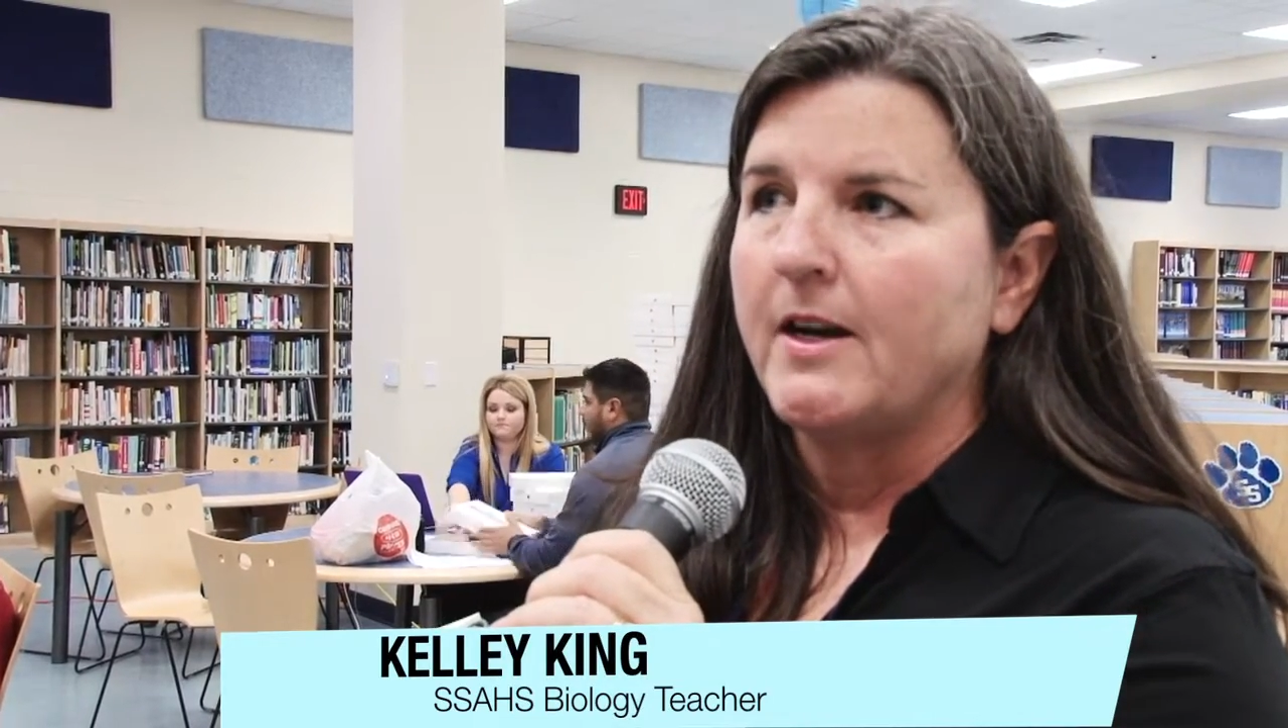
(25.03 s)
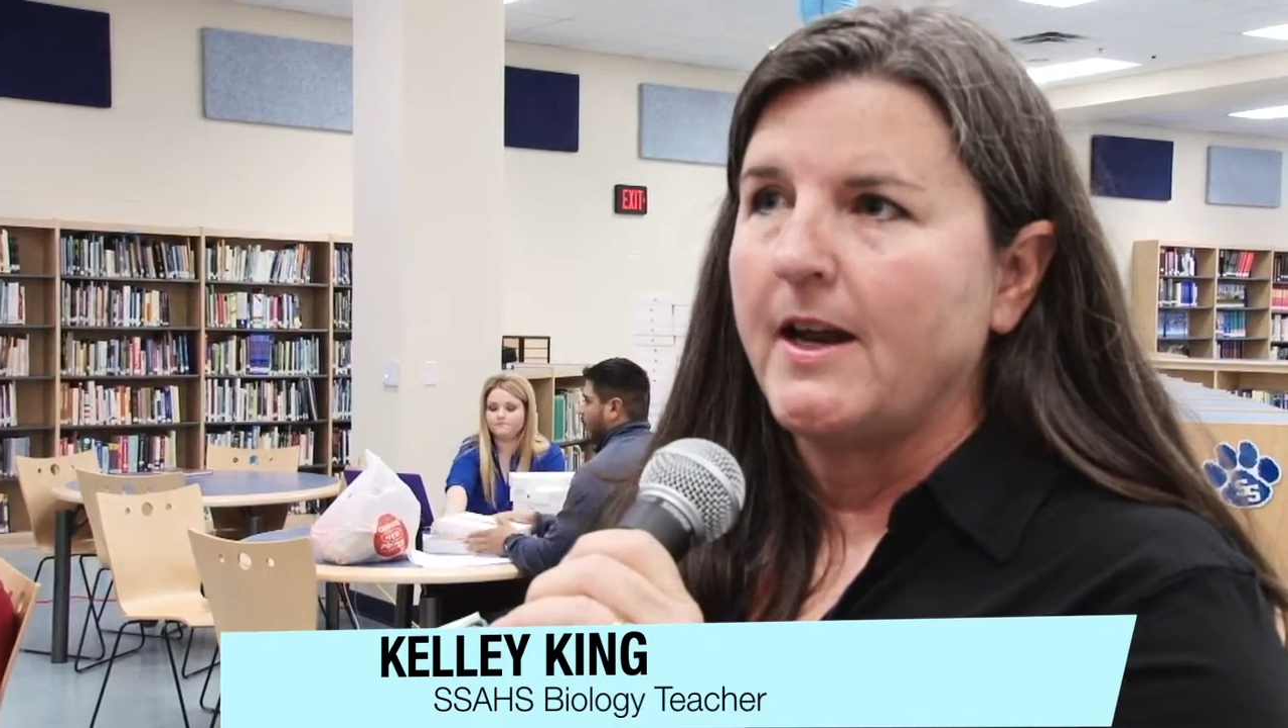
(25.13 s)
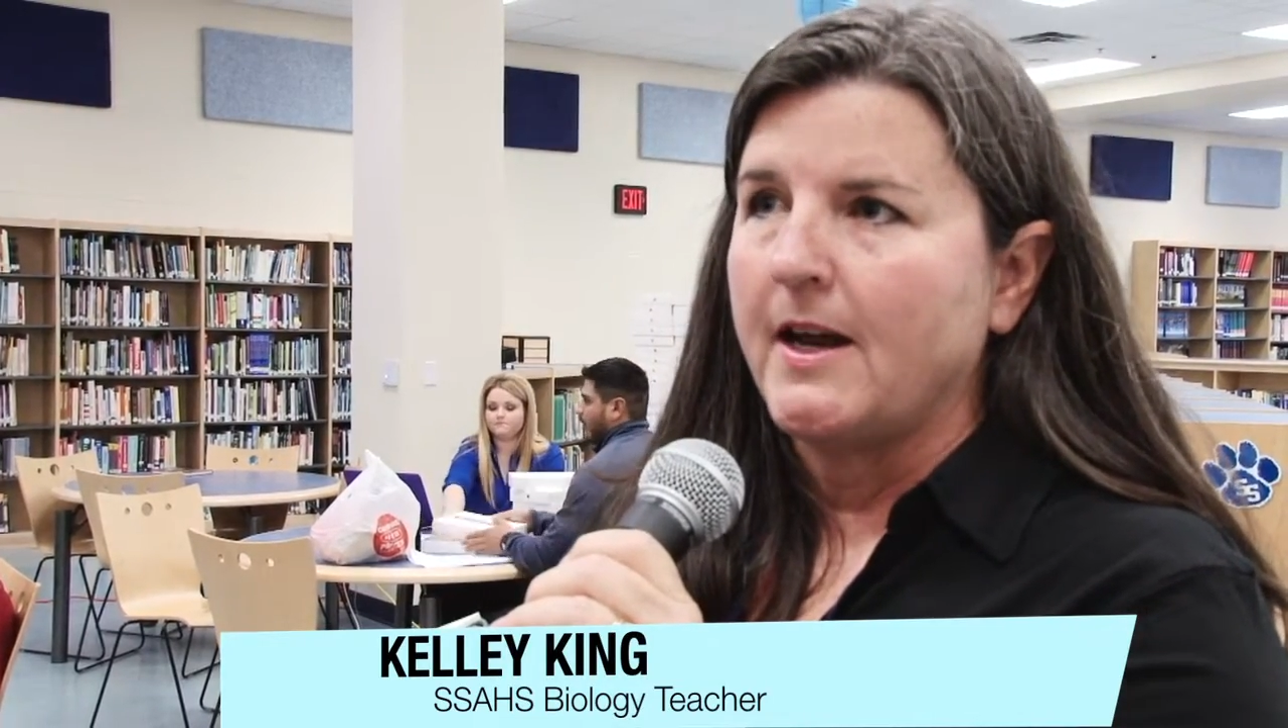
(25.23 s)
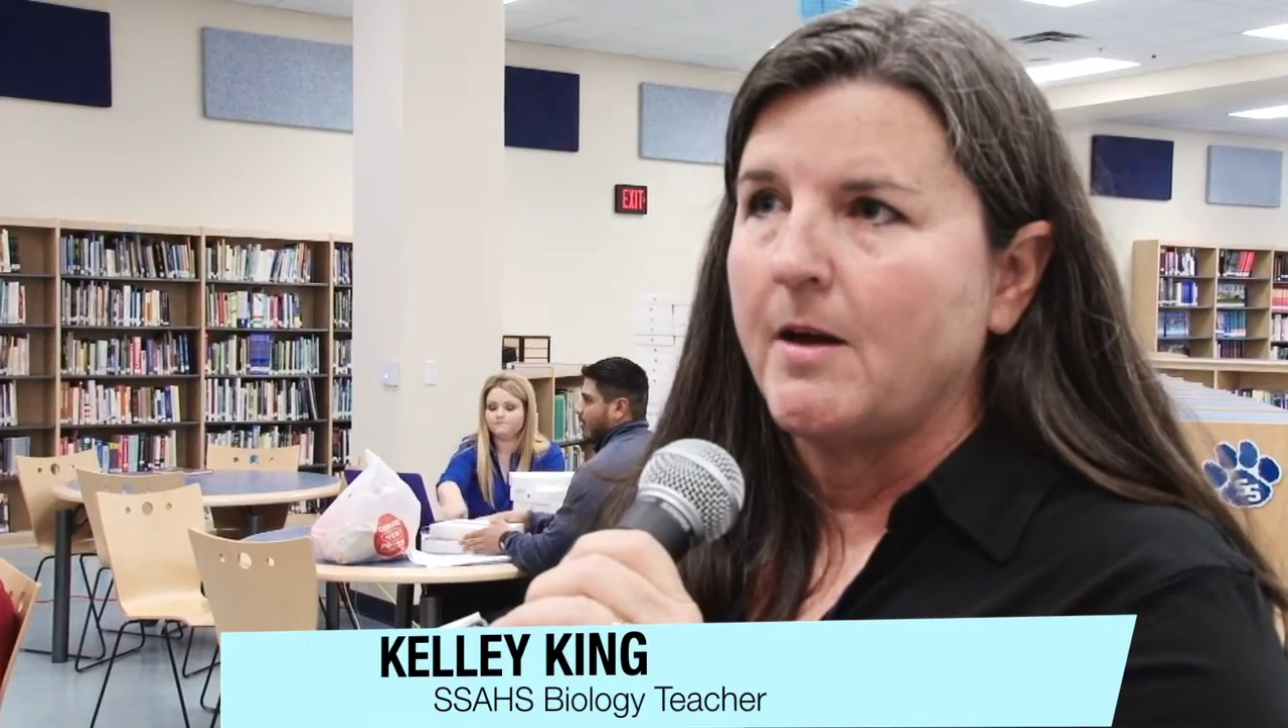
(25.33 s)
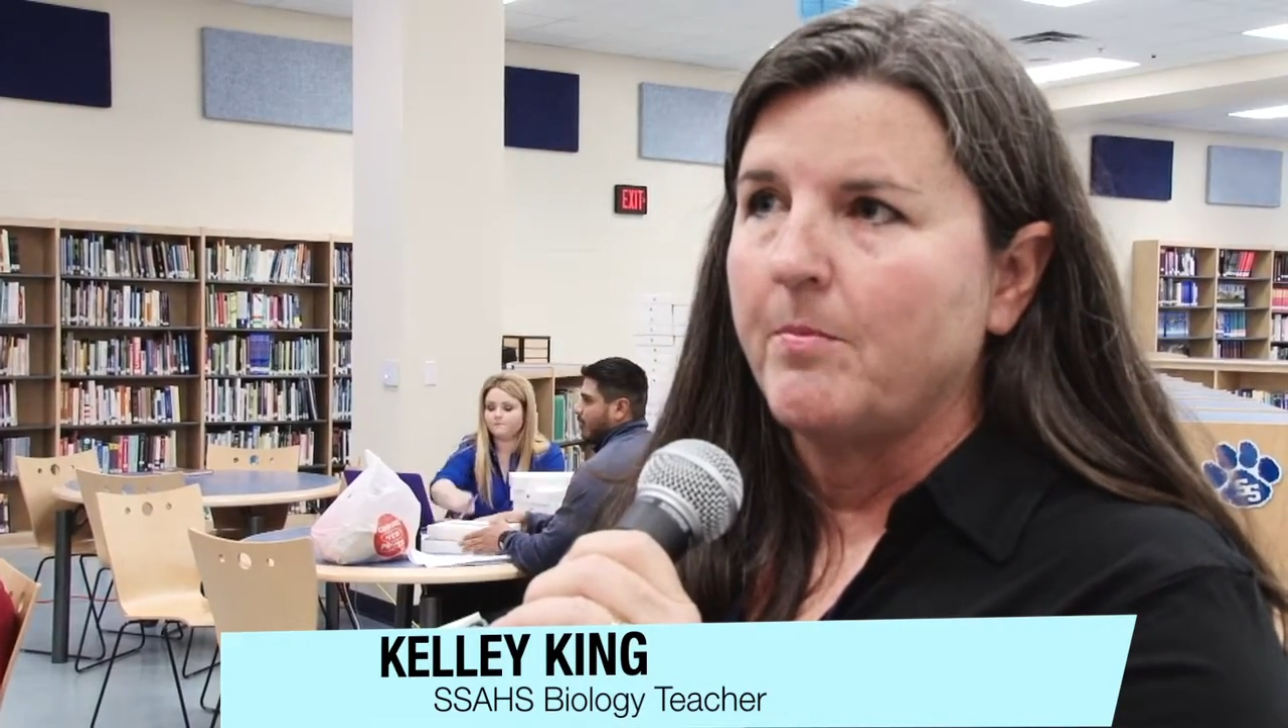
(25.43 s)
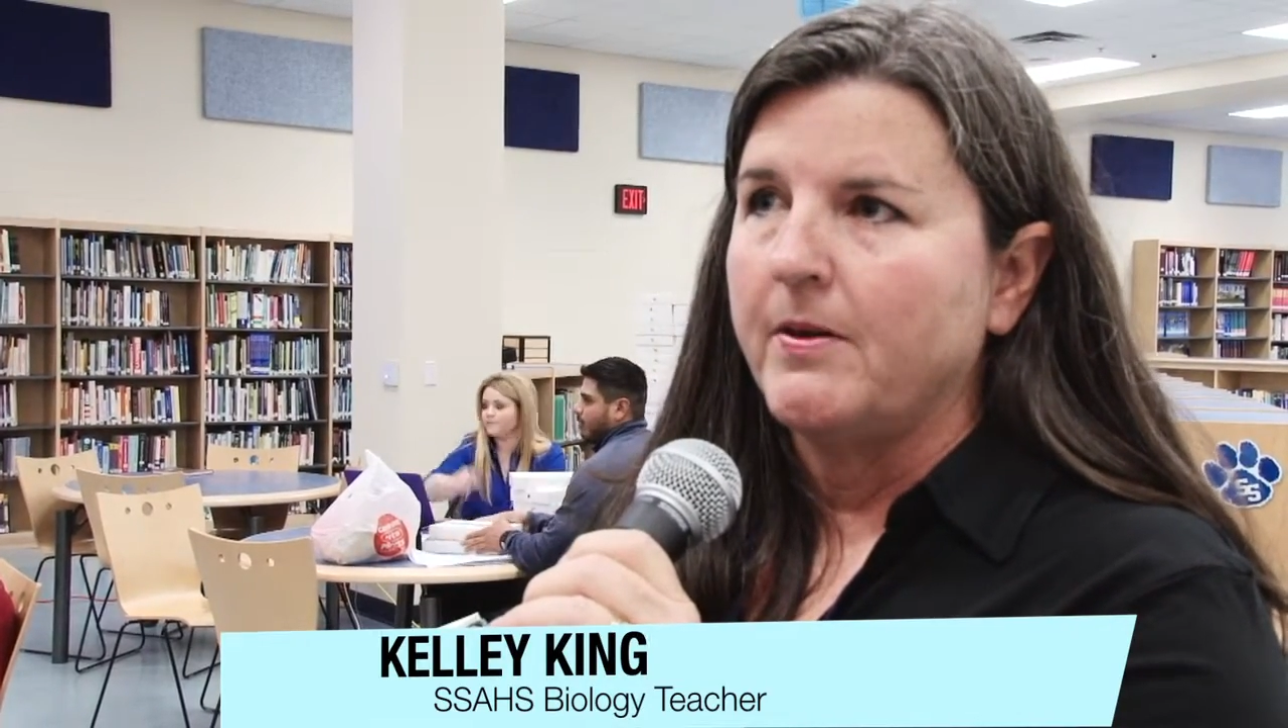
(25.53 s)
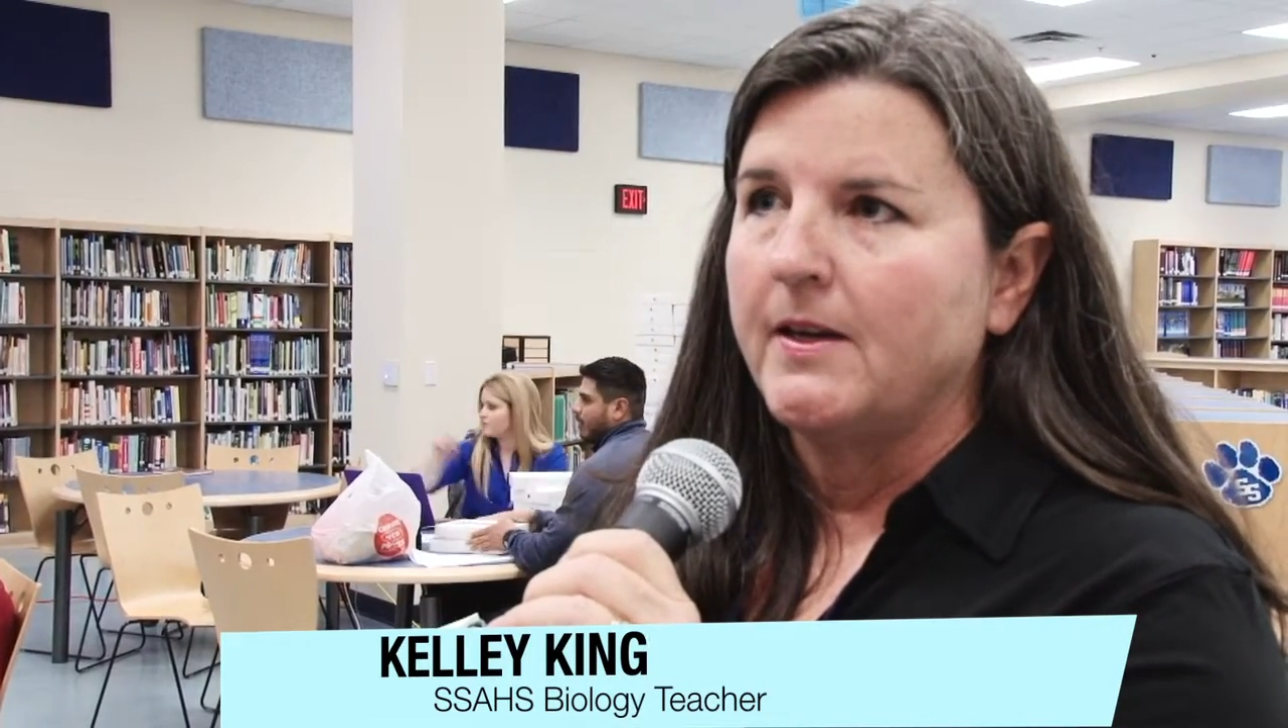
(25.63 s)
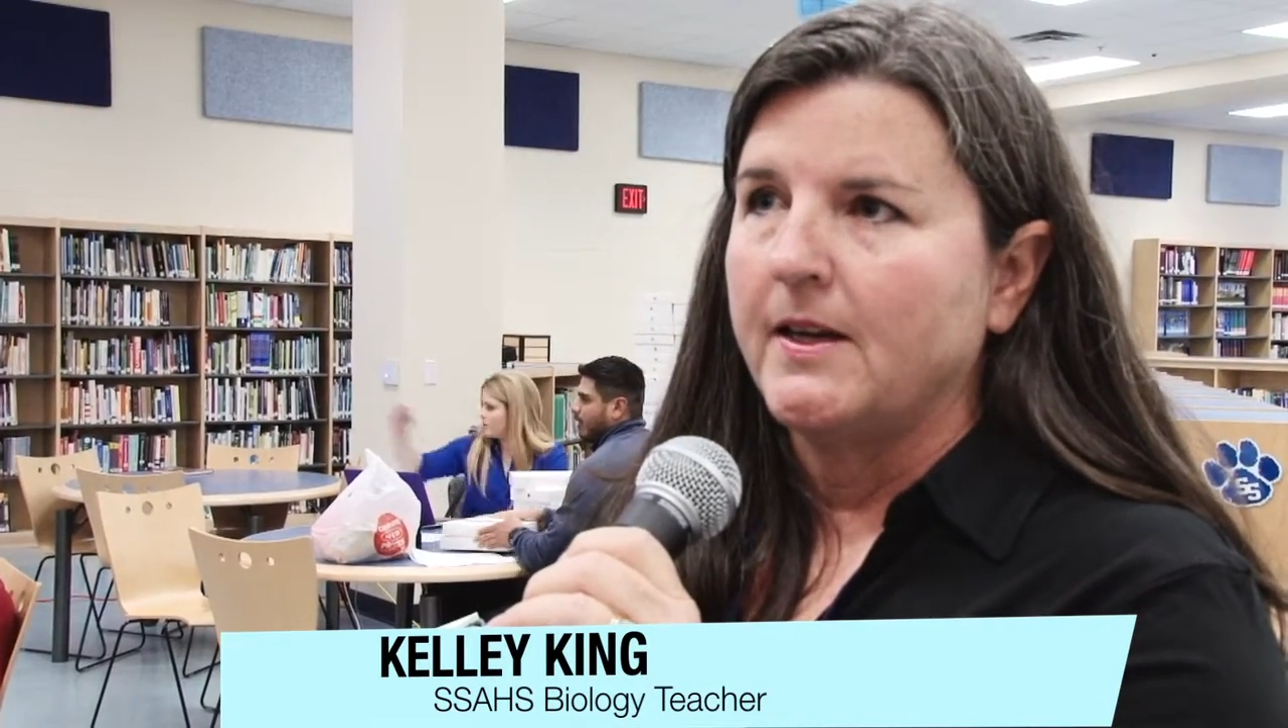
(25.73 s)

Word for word: an app